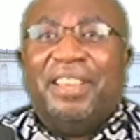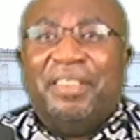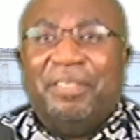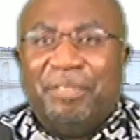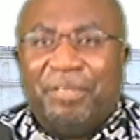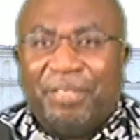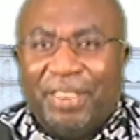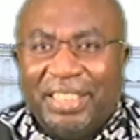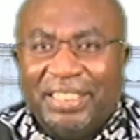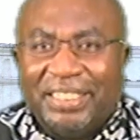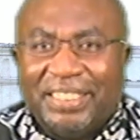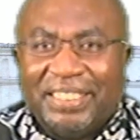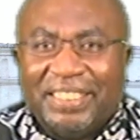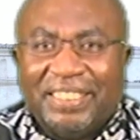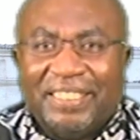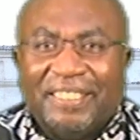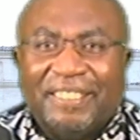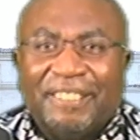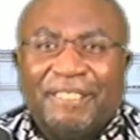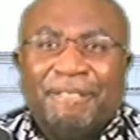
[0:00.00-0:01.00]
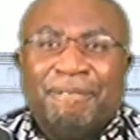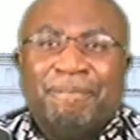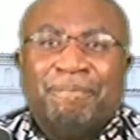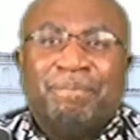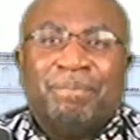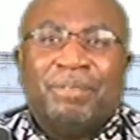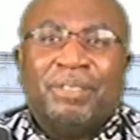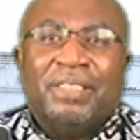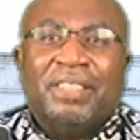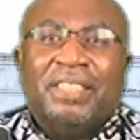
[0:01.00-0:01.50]
in France.
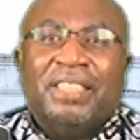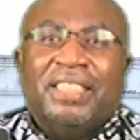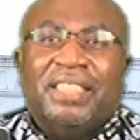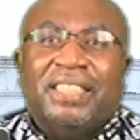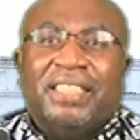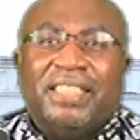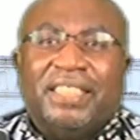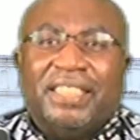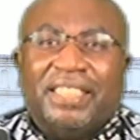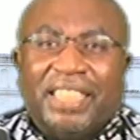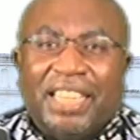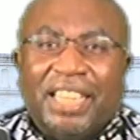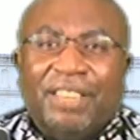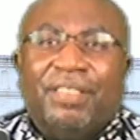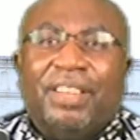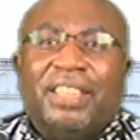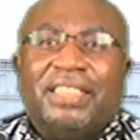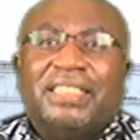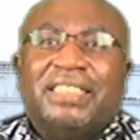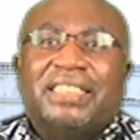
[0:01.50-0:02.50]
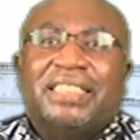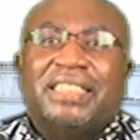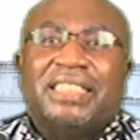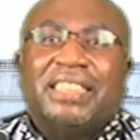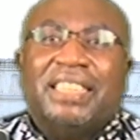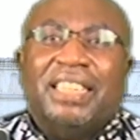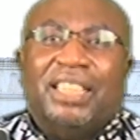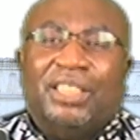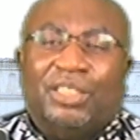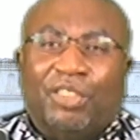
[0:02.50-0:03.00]
He gave
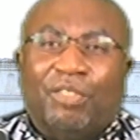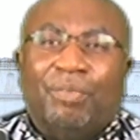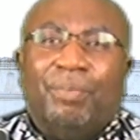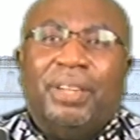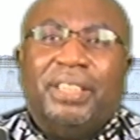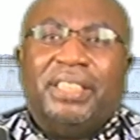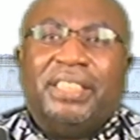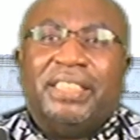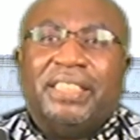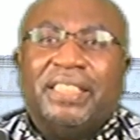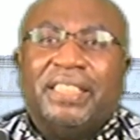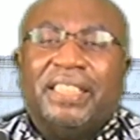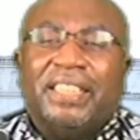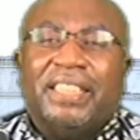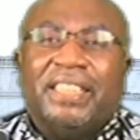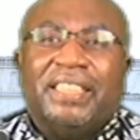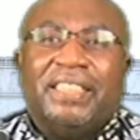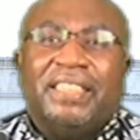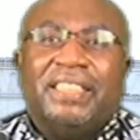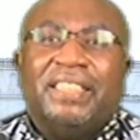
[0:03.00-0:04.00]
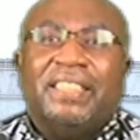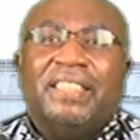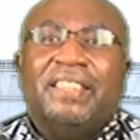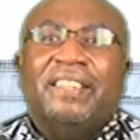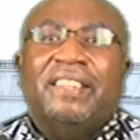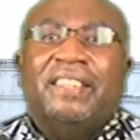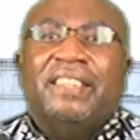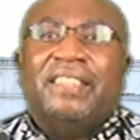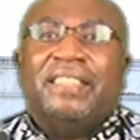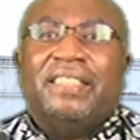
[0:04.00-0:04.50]
us a lot of money, and
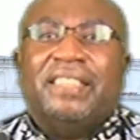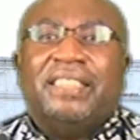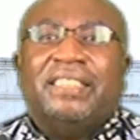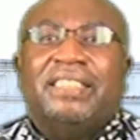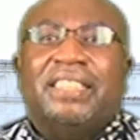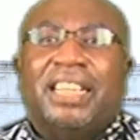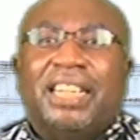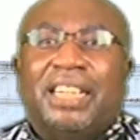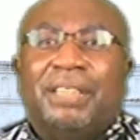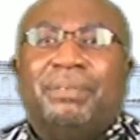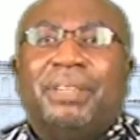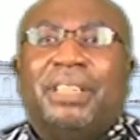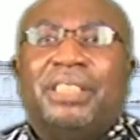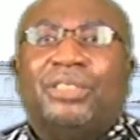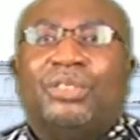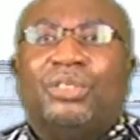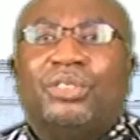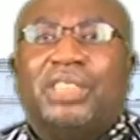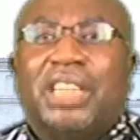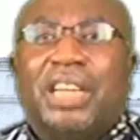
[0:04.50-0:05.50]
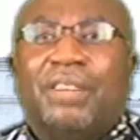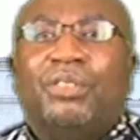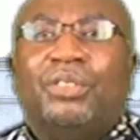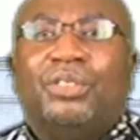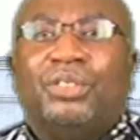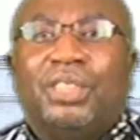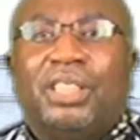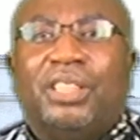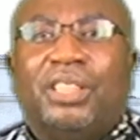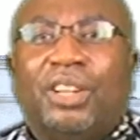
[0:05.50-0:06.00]
this helped us to travel
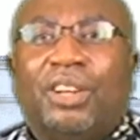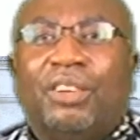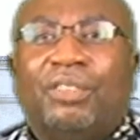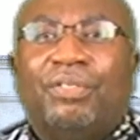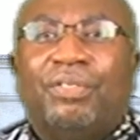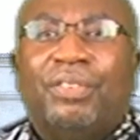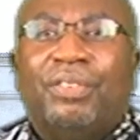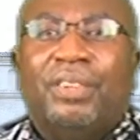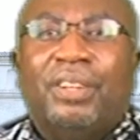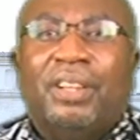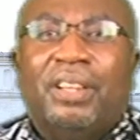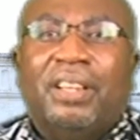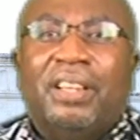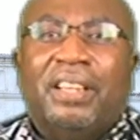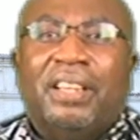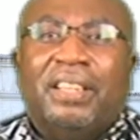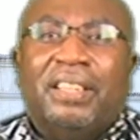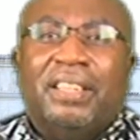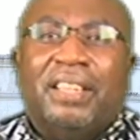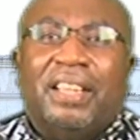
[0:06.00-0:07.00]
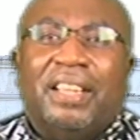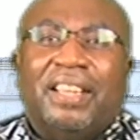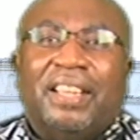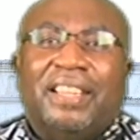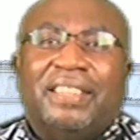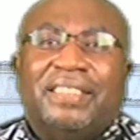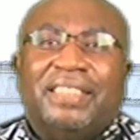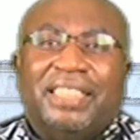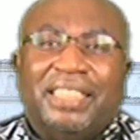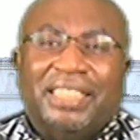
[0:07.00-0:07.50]
to the north
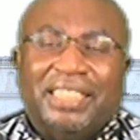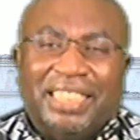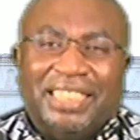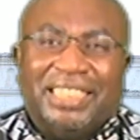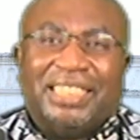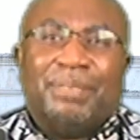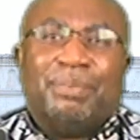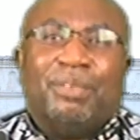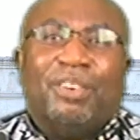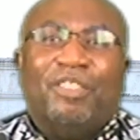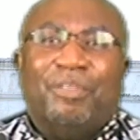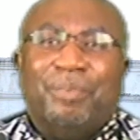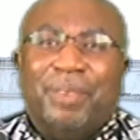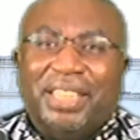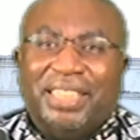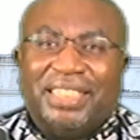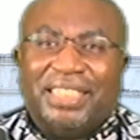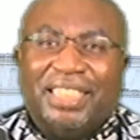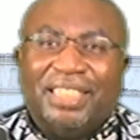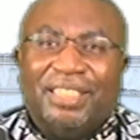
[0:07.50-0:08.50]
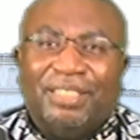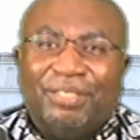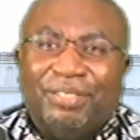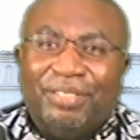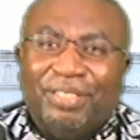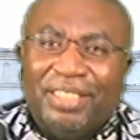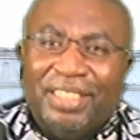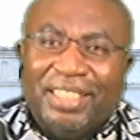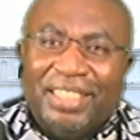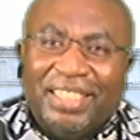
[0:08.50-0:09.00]
under the leadership of
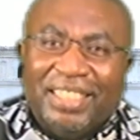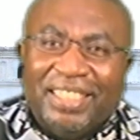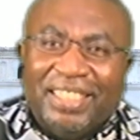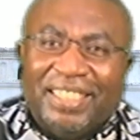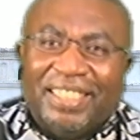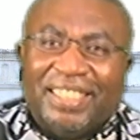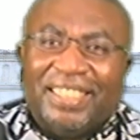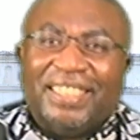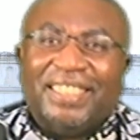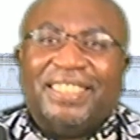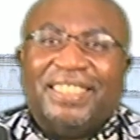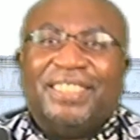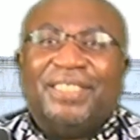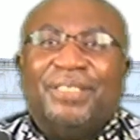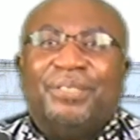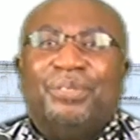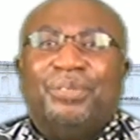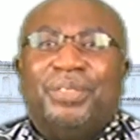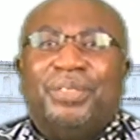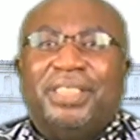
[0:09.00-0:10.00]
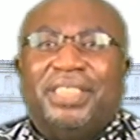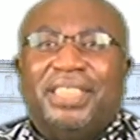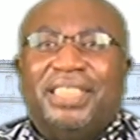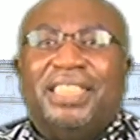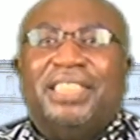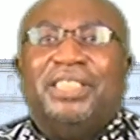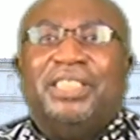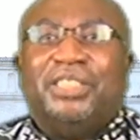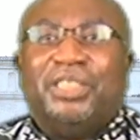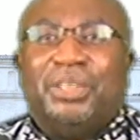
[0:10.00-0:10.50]
myself, and we did
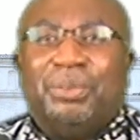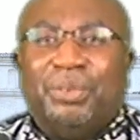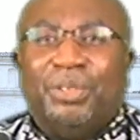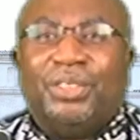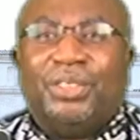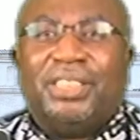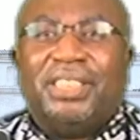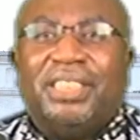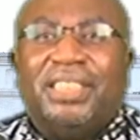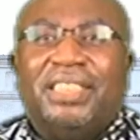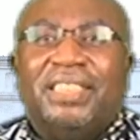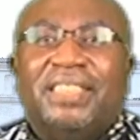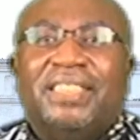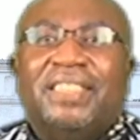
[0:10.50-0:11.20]
the distribution